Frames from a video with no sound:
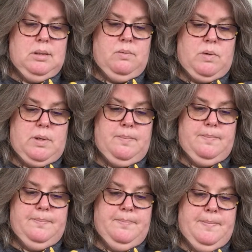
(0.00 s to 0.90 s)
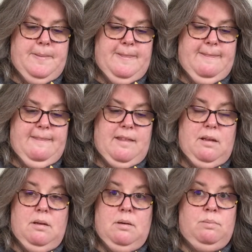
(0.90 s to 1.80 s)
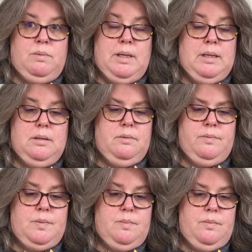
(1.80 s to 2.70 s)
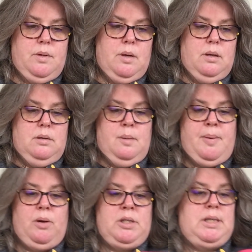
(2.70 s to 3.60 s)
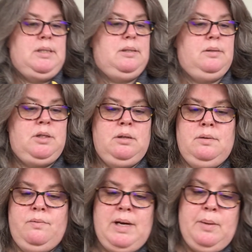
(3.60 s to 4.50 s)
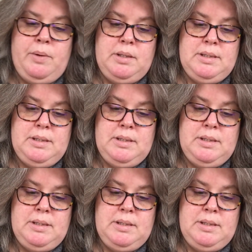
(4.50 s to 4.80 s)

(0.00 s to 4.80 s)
Right. I'm really... Apologies. You really want